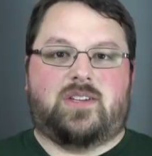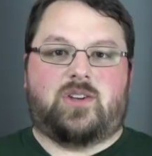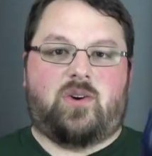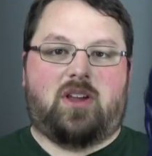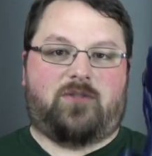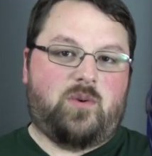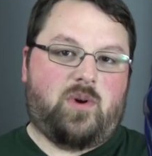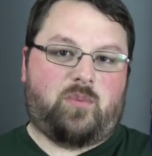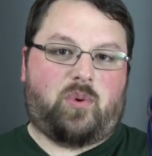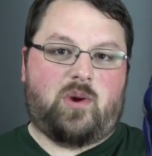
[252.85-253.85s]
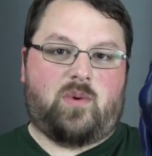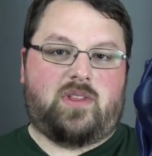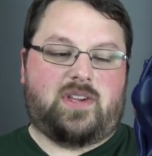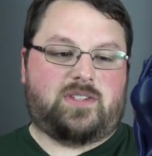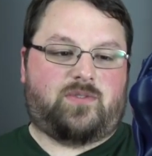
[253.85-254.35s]
So if you wanna print one
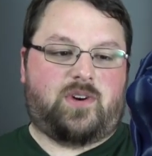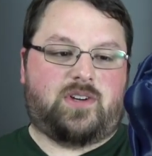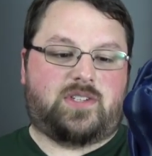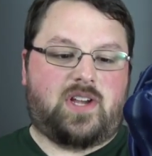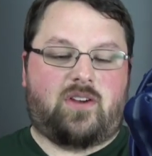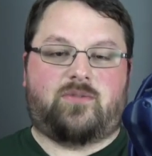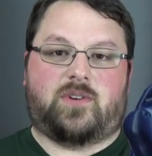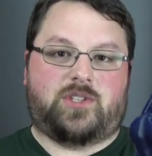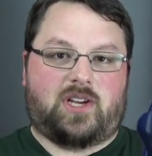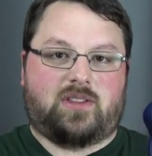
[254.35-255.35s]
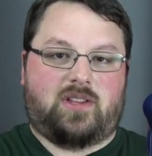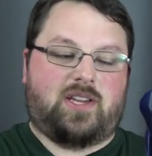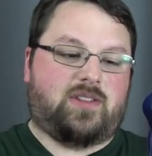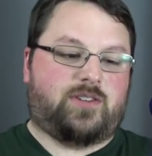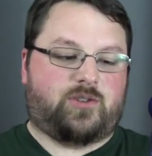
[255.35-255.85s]
of these for yourself, check the
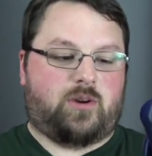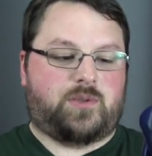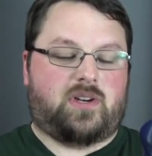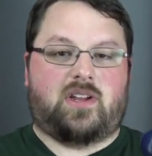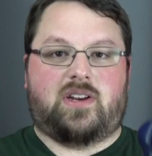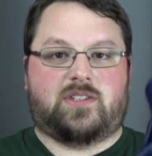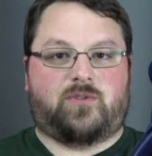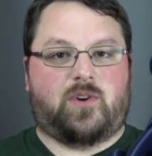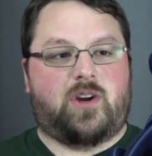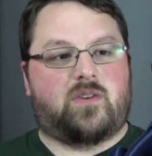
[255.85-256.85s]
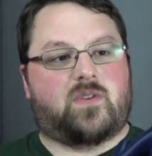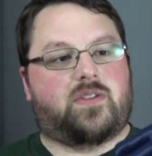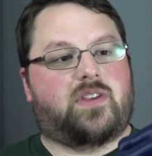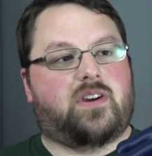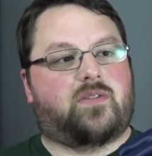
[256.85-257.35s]
link in the description. It is free over
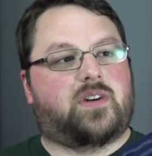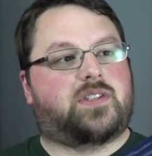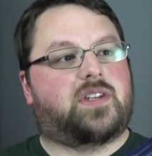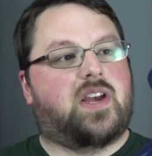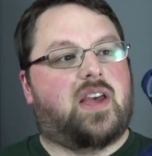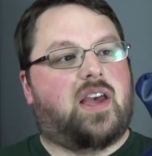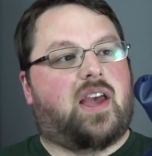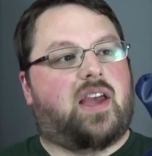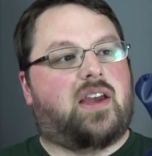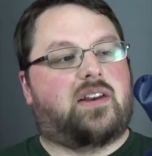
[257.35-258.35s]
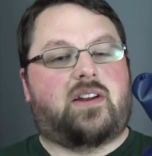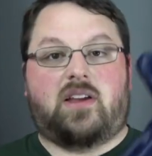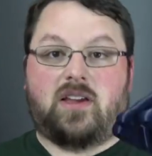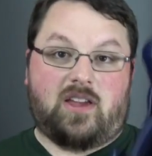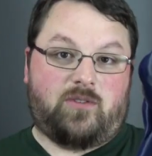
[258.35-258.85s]
on Thingiverse. And
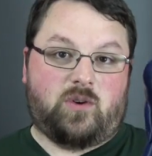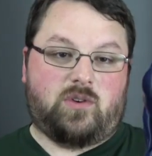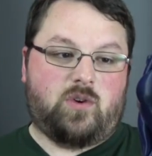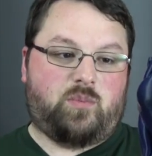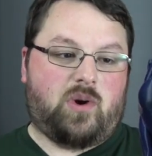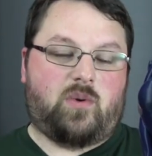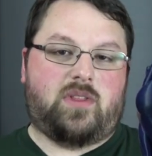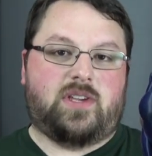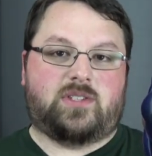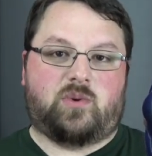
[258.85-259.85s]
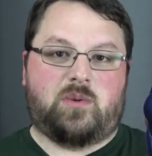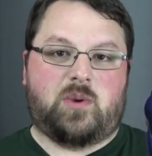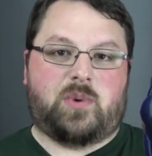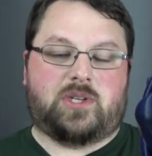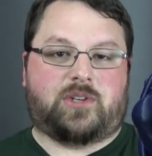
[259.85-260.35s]
uh, if you do print one of these, tweet
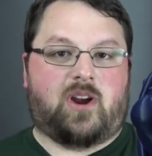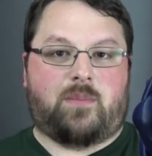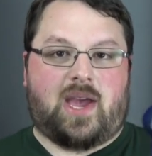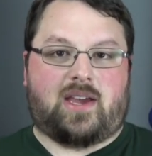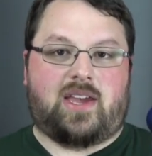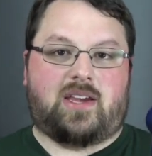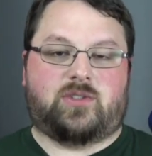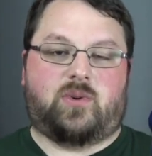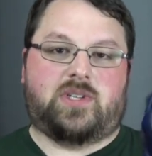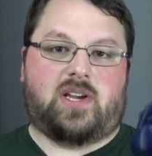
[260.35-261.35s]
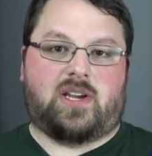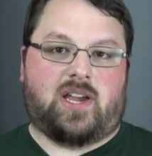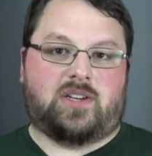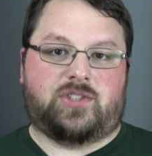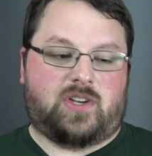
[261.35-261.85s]
me a picture. I'm at Chaos Core Tech,
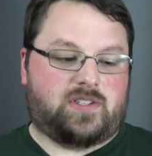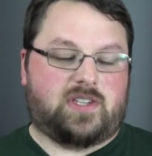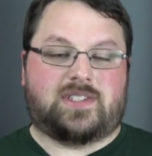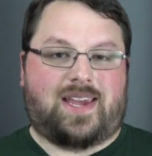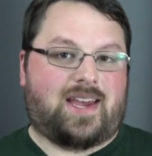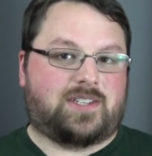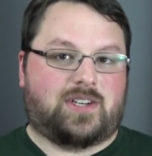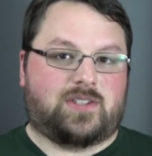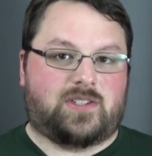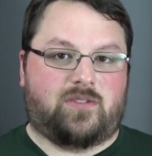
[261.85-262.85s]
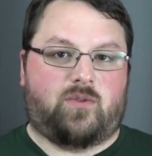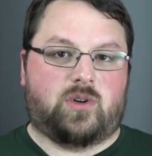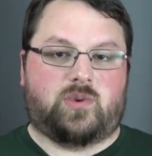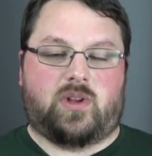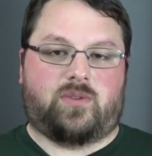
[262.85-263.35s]
and Chelsey is at
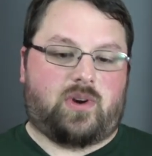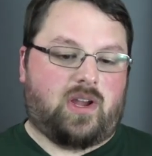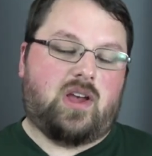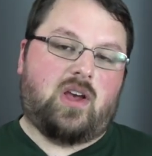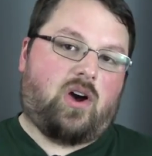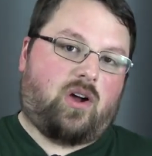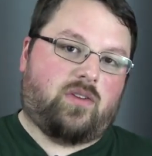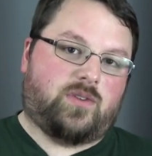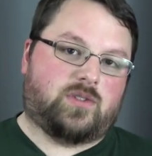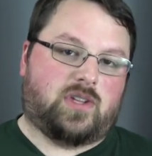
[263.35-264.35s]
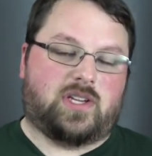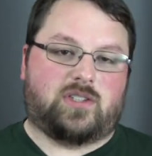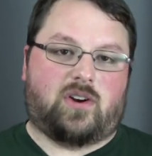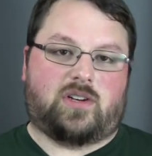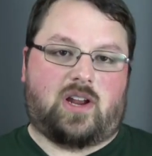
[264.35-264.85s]
Chelsea423. All of those
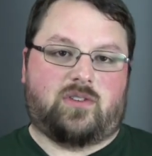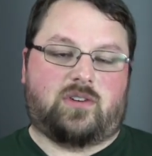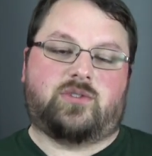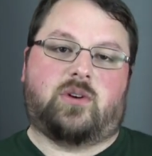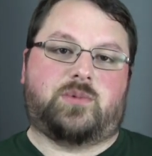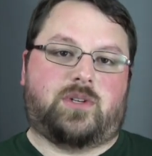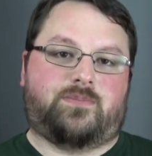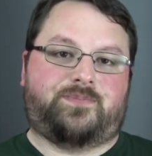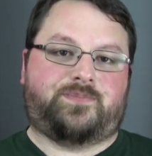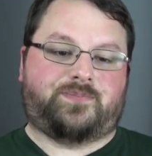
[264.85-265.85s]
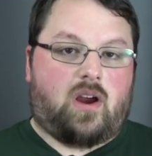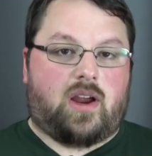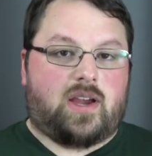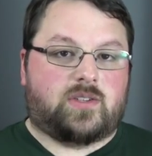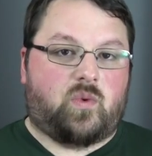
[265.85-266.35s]
links are down in the description. All
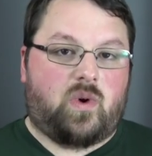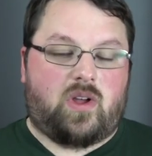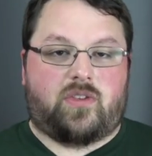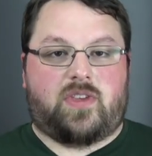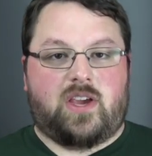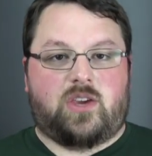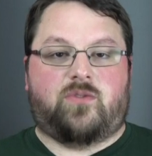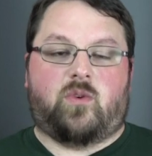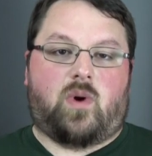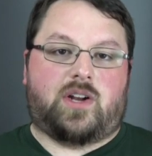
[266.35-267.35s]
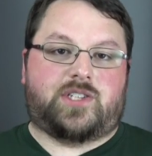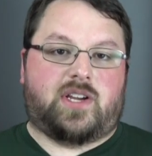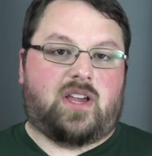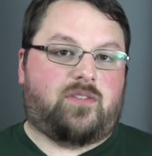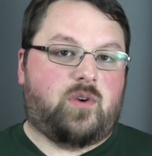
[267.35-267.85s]
right, guys. Well, thank you for
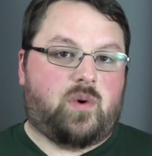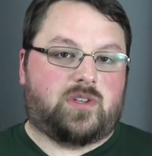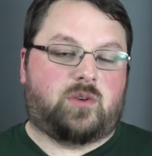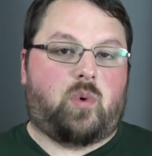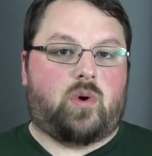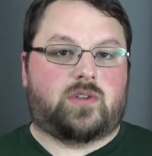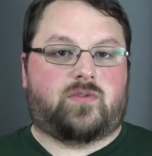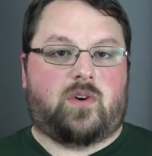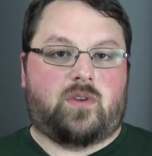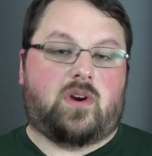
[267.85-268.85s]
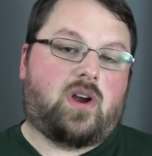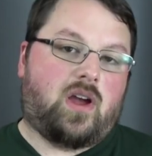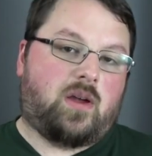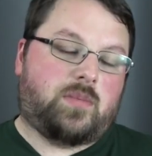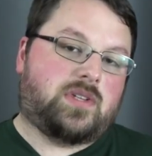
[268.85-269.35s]
watching. If you want to support us
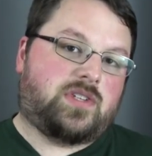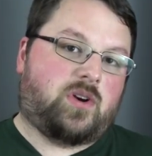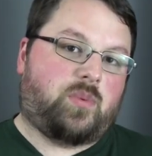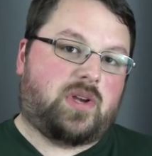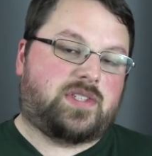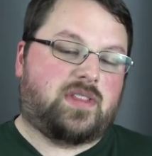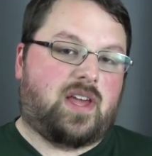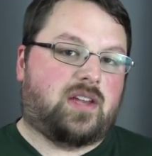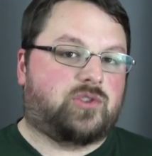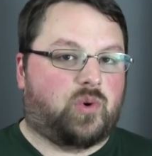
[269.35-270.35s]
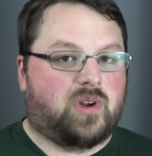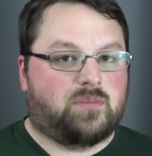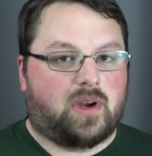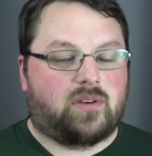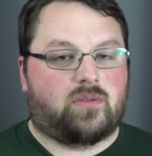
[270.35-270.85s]
further, um, consider pressing that
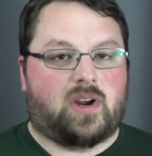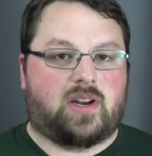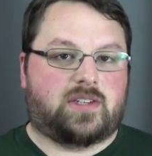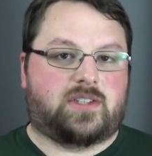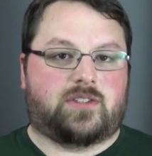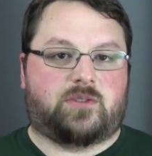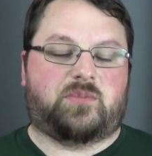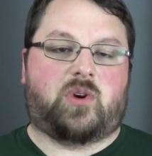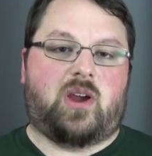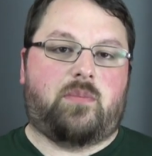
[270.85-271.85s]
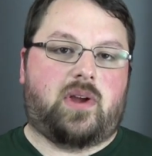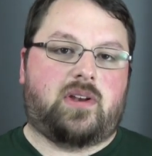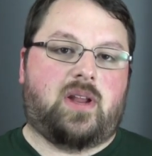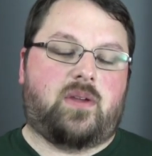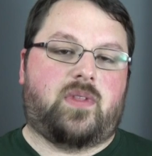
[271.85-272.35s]
join button right next to the subscribe
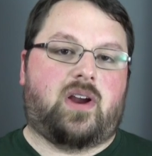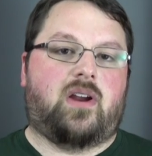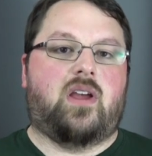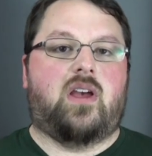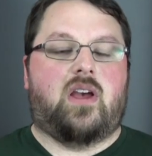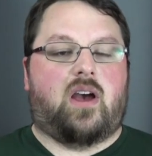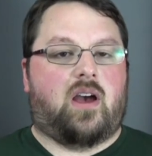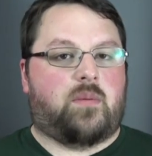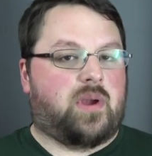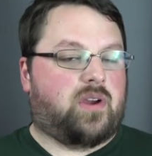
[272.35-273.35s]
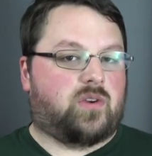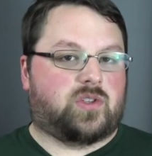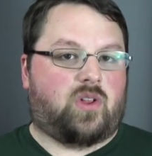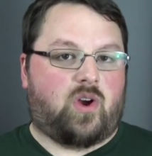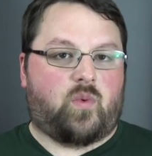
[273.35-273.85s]
button down there. Um, it
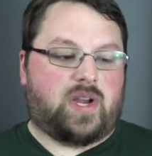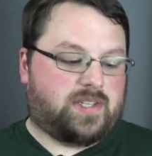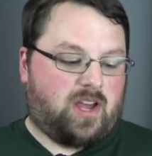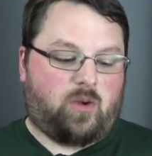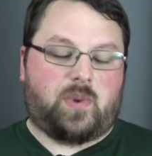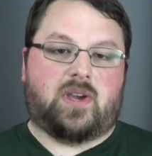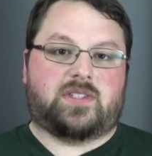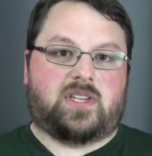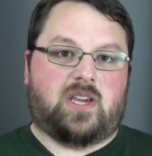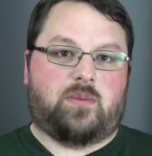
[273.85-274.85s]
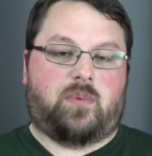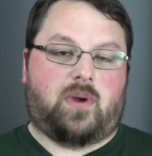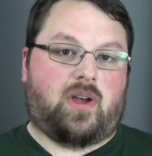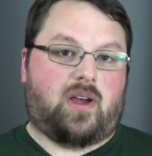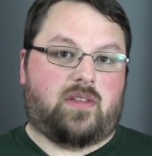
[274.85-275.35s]
goes a long way to helping us keep
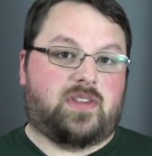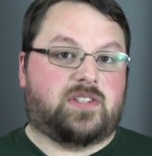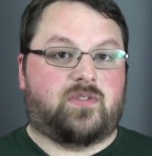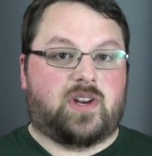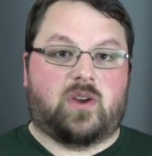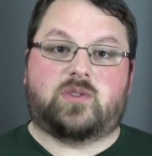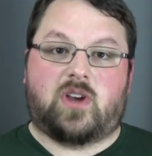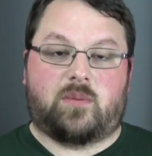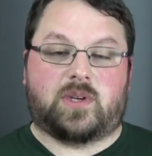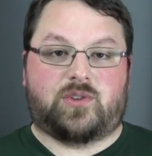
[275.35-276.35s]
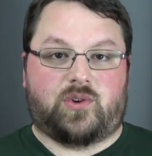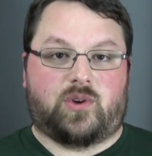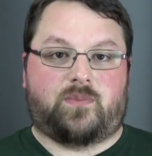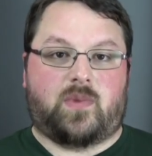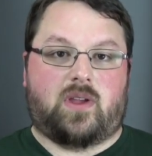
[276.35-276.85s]
uh, these videos coming to
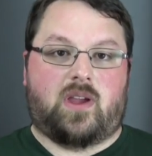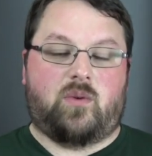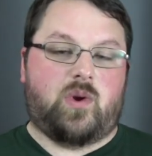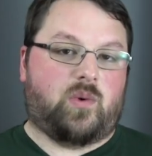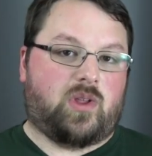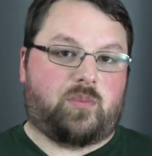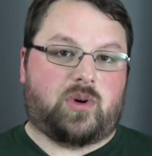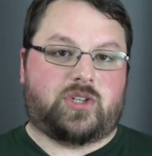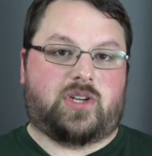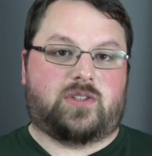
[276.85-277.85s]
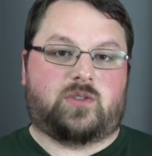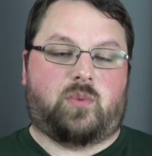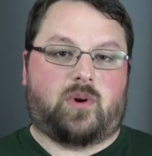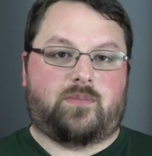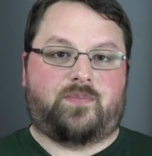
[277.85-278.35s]
you. And we really appreciate the
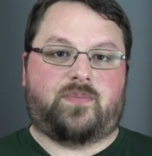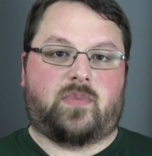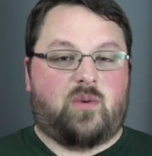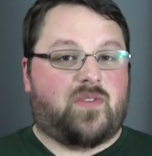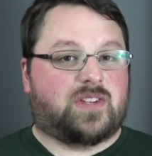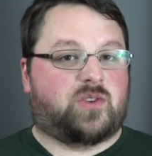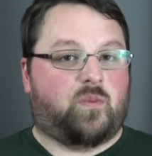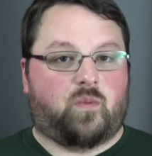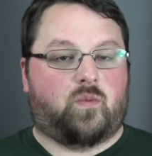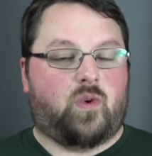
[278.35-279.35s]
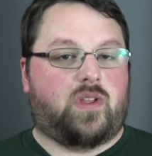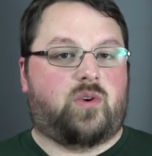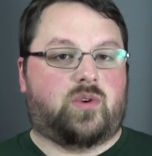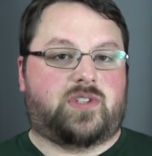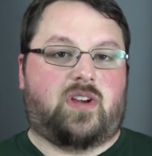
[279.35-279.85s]
support. And we've got some really
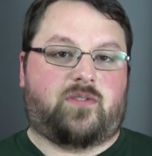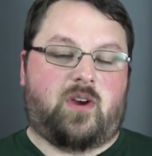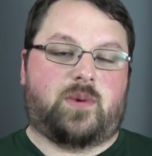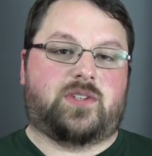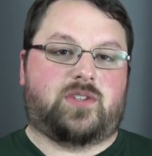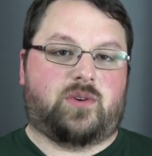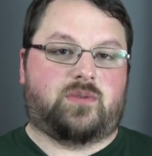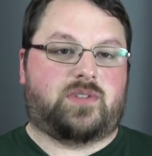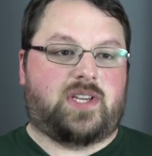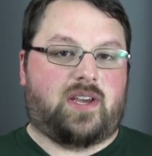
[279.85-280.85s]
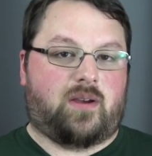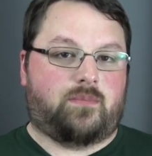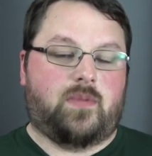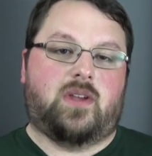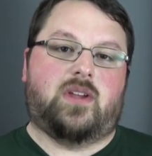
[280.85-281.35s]
cool stuff coming soon,
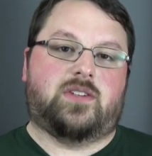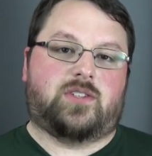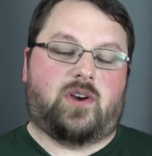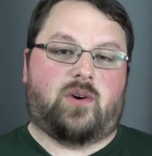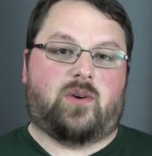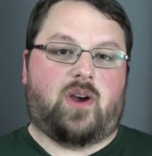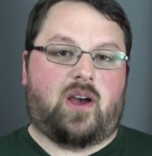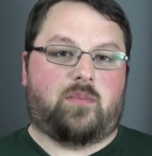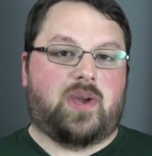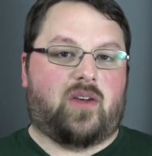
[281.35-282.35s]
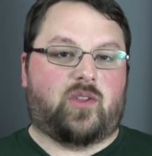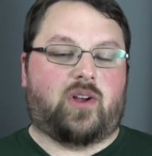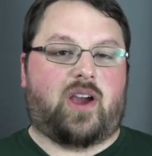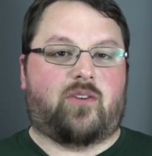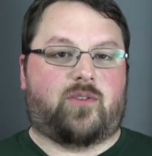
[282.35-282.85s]
TM. So uh, be on the
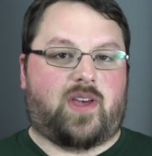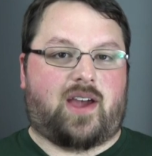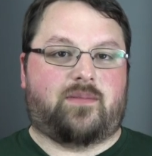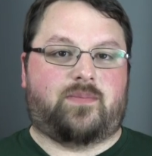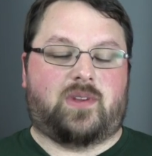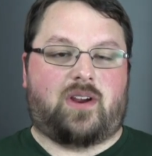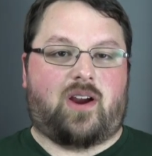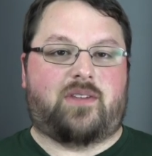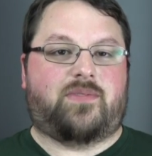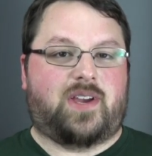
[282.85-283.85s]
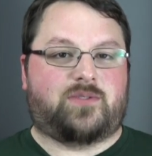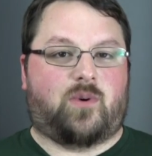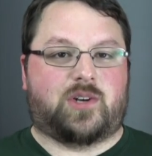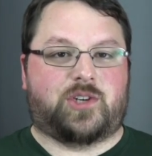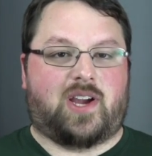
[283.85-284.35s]
lookout for that. All right. Thanks
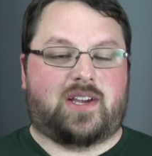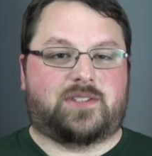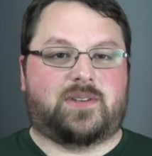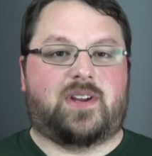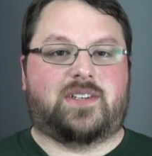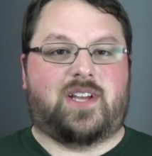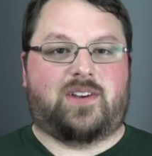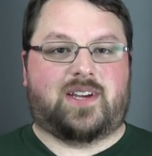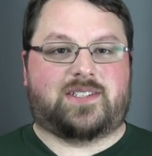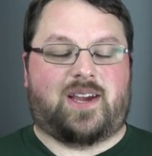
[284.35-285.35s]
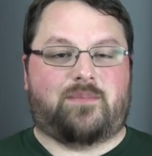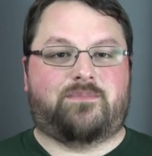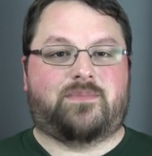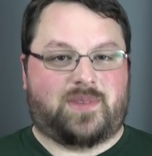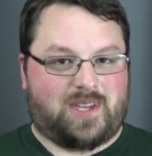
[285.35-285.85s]
for watching, guys. And until next time,
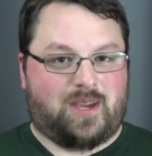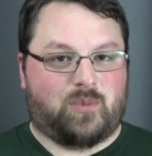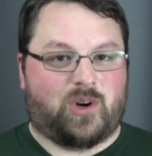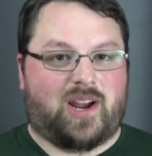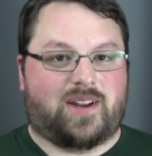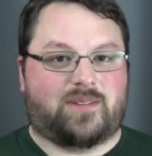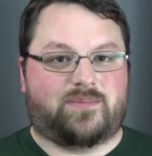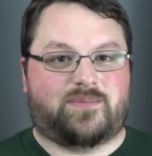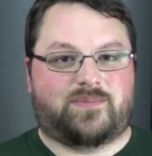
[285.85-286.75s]
keep creating.